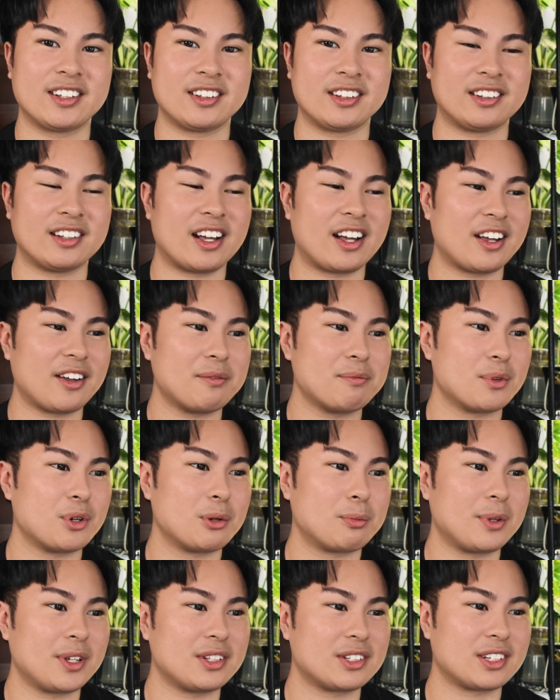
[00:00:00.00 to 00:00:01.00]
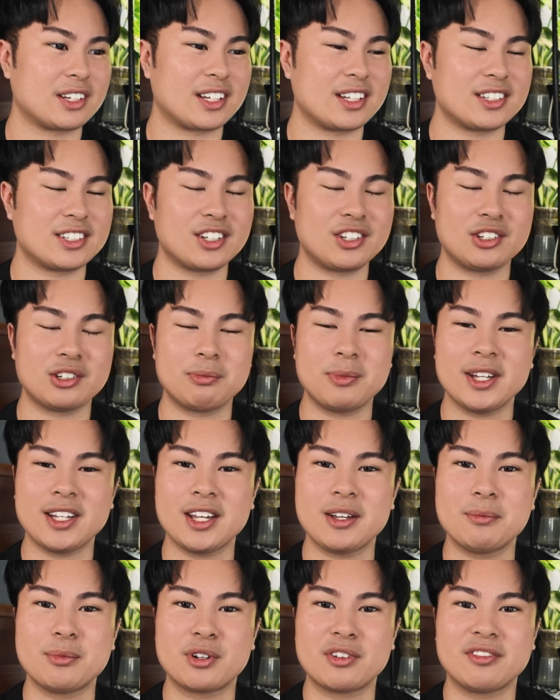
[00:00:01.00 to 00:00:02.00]
I'm hoping to continue making
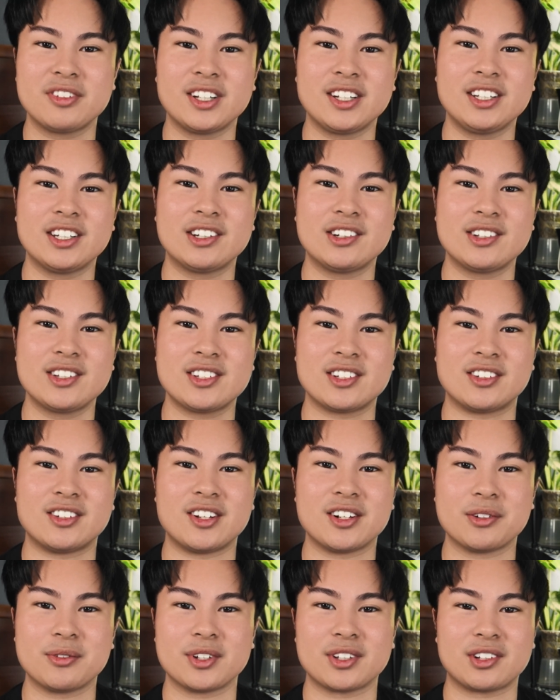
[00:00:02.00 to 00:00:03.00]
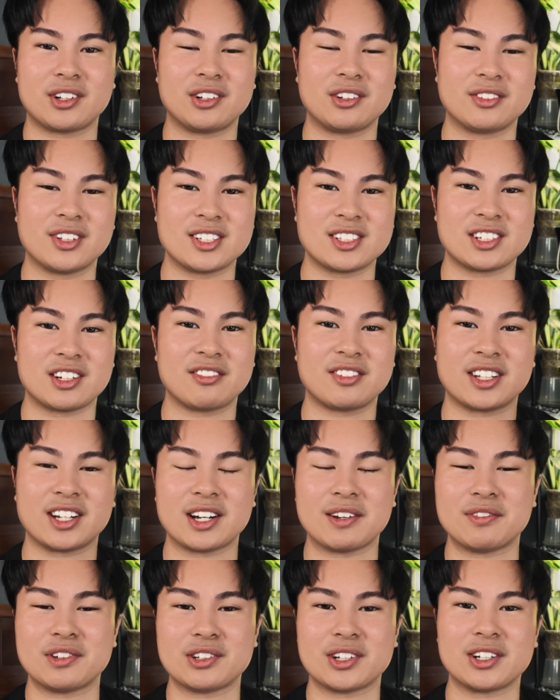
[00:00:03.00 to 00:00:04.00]
more videos along with all of the stuff that I'm
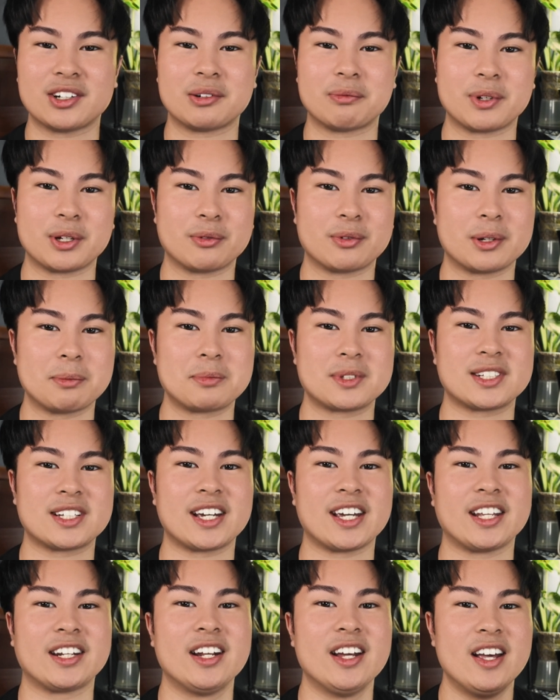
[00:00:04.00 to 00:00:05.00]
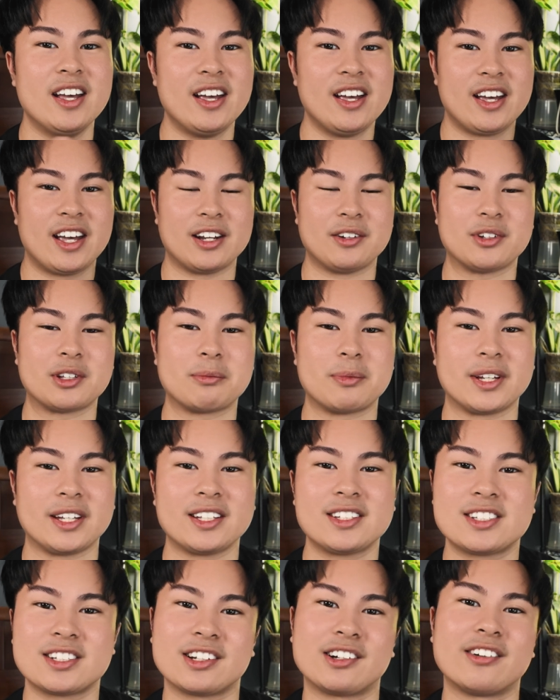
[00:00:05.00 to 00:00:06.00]
doing on my website and with my
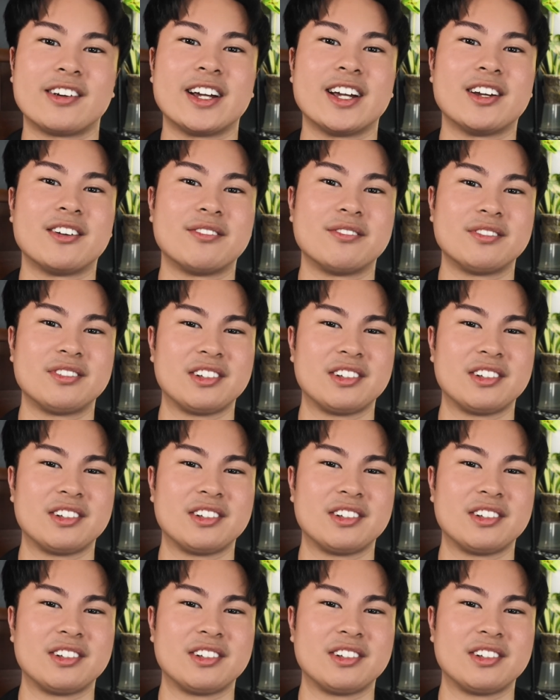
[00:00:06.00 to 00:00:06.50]
Instagram.